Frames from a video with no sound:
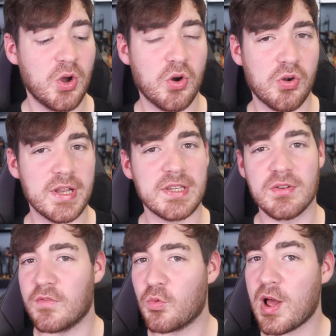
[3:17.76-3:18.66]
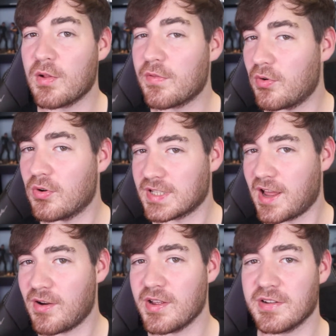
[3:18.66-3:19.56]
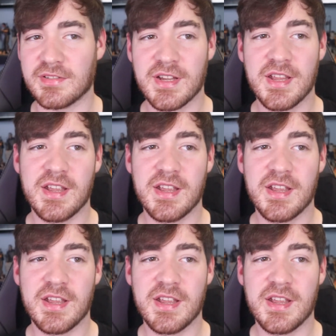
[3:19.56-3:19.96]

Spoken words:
or it's sort of well thought out and